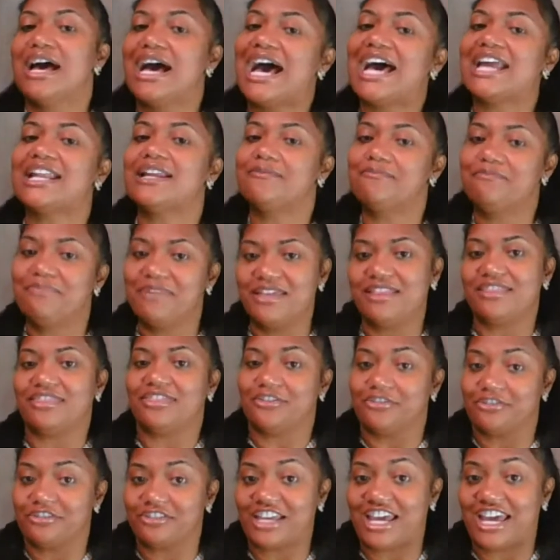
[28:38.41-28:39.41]
I done been
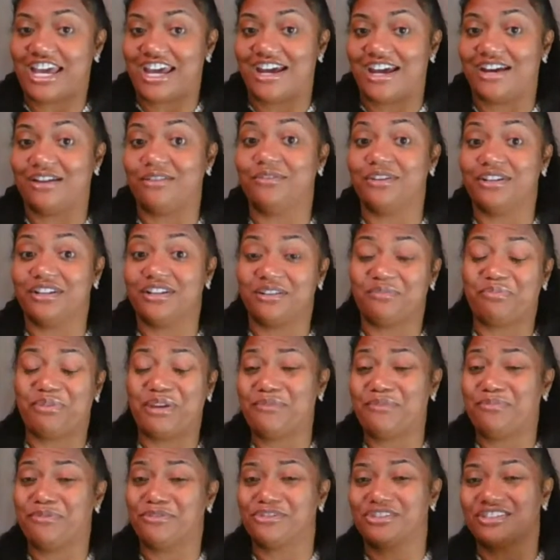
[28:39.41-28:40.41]
through that where
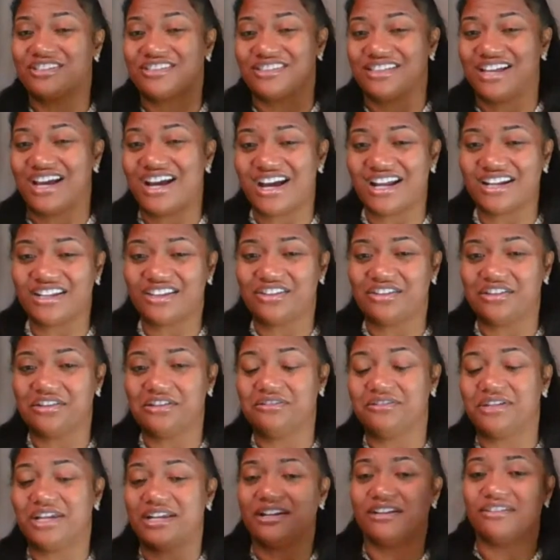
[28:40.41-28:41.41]
people just lie to
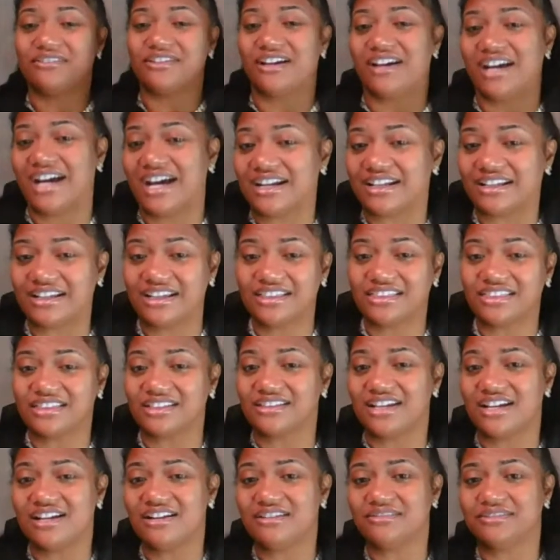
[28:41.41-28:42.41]
you. They don't know how to get
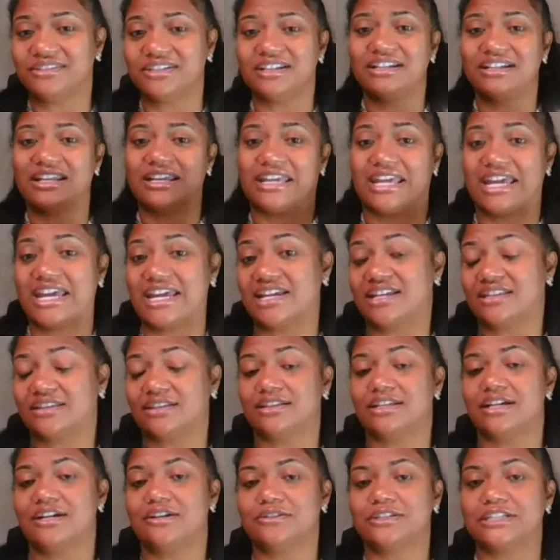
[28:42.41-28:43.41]
the loan done. They can't get
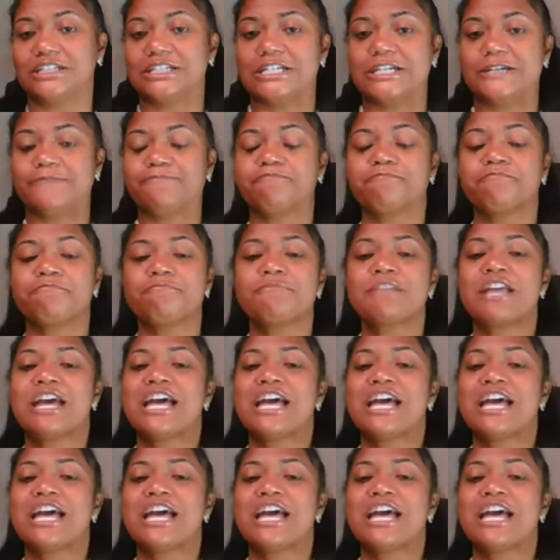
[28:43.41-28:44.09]
the loan done.